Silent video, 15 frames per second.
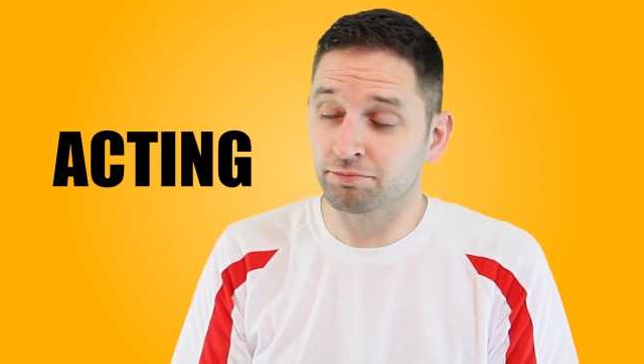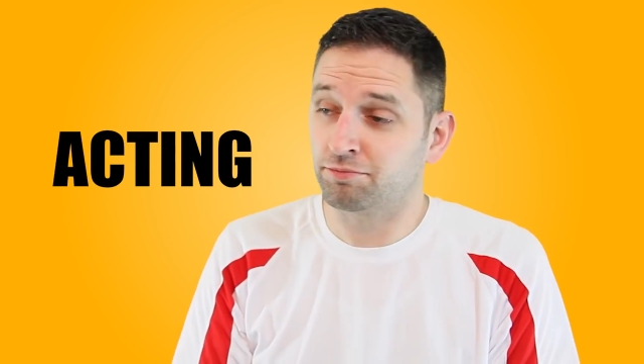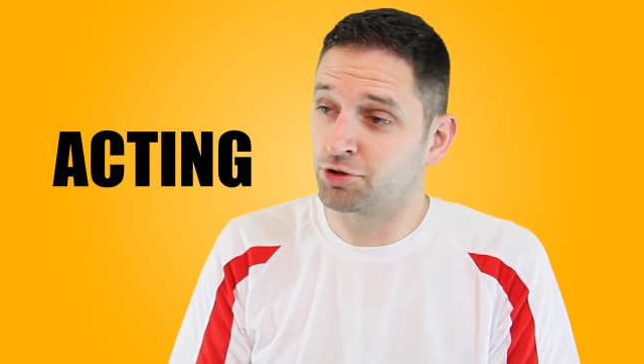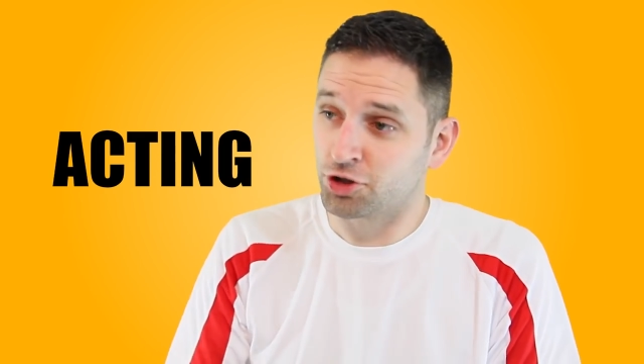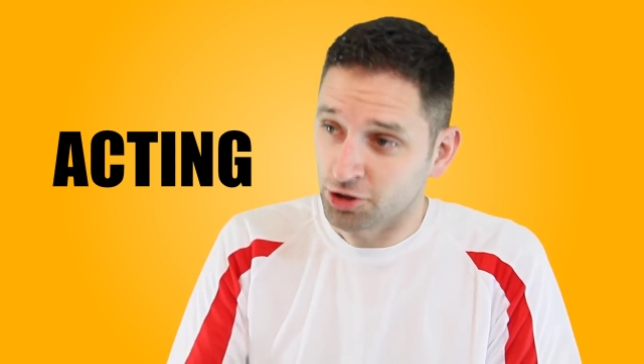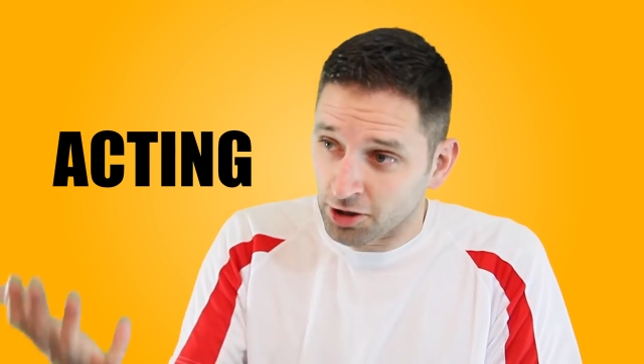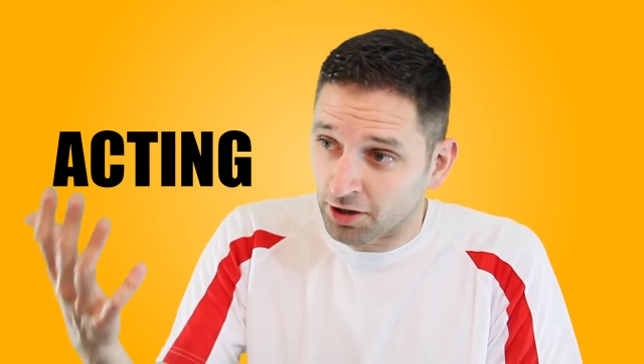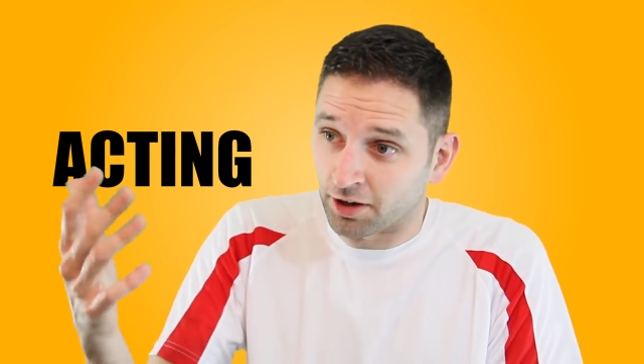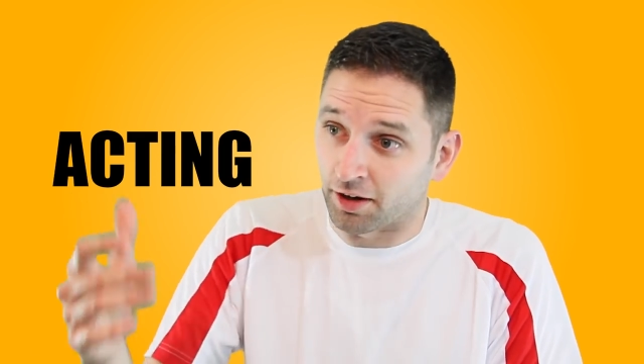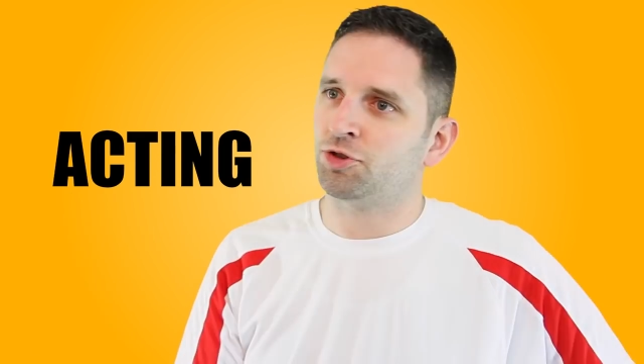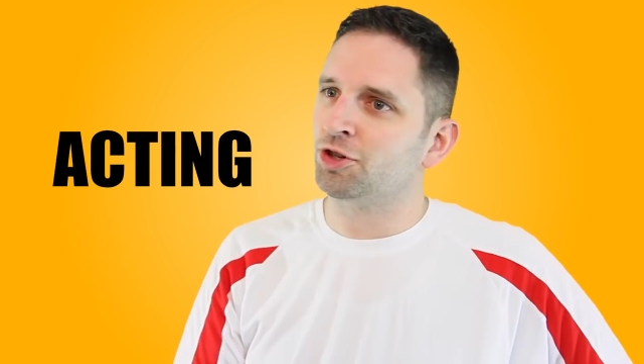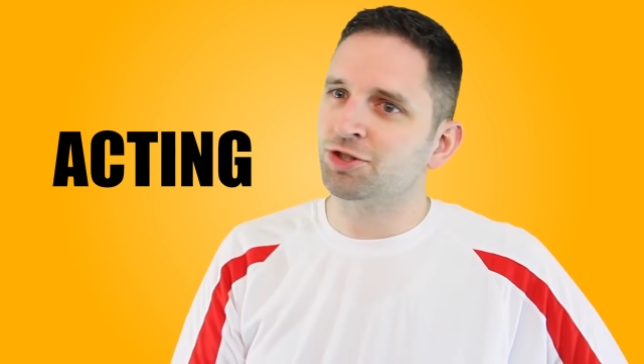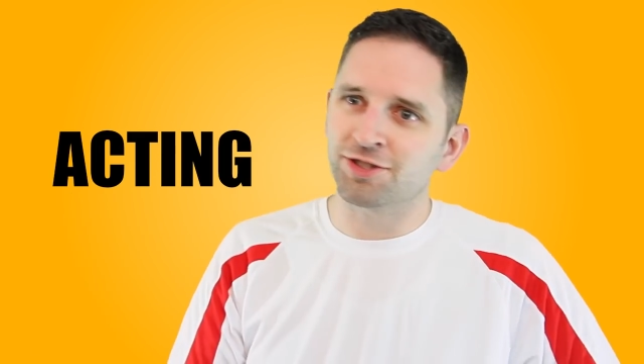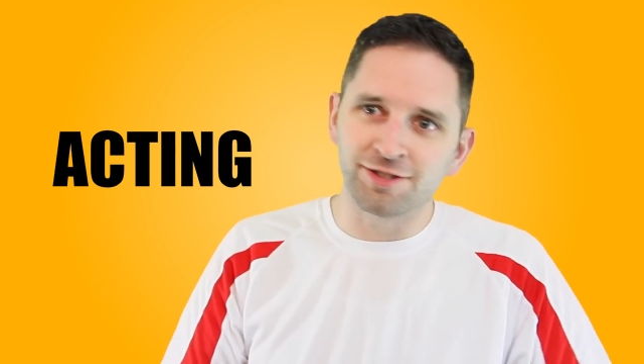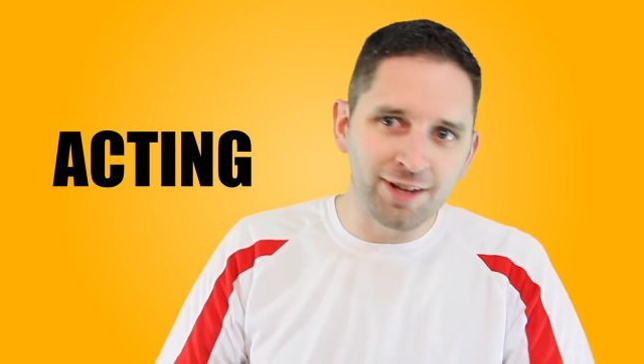Sure.
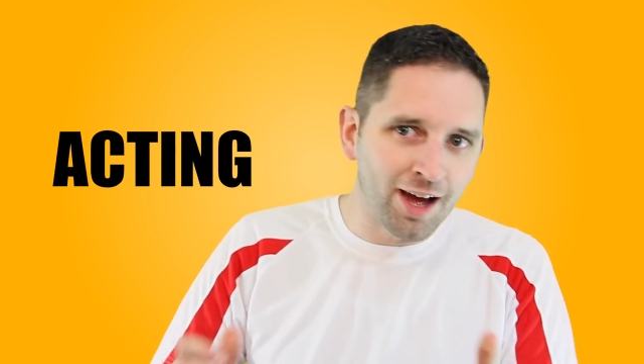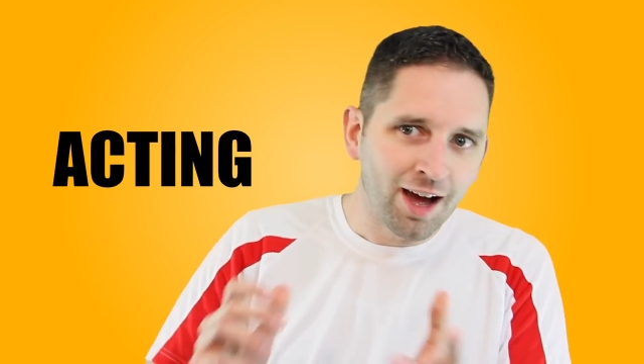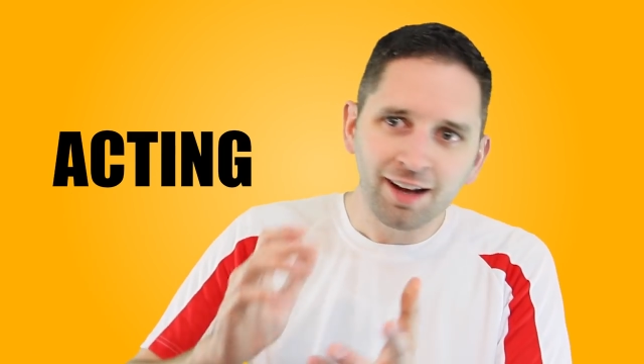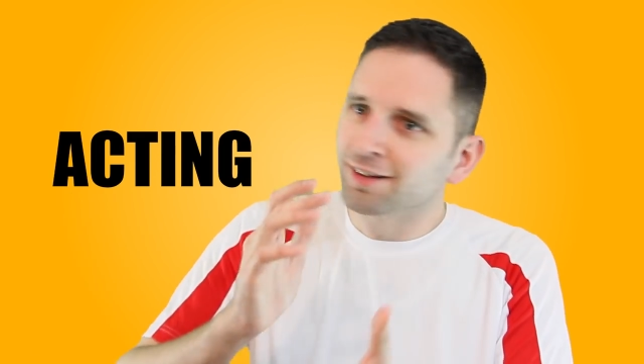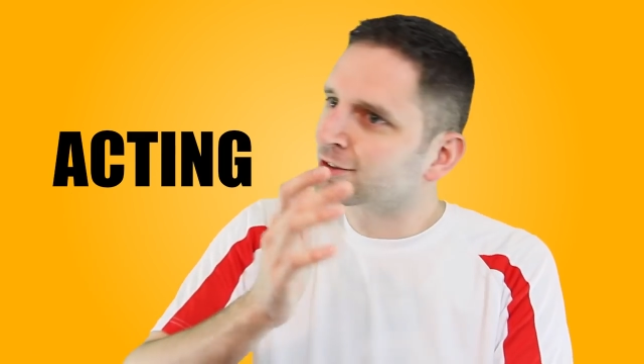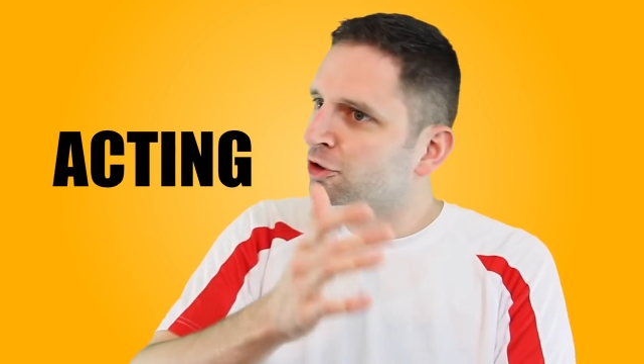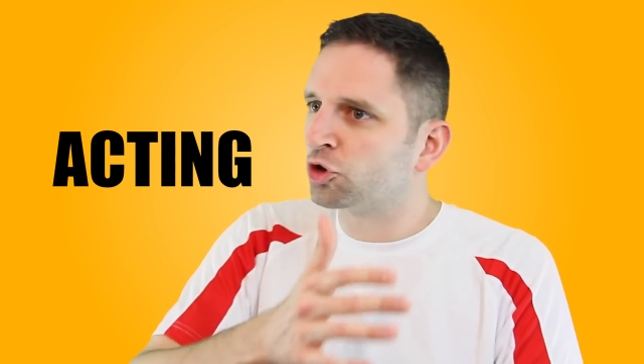Just not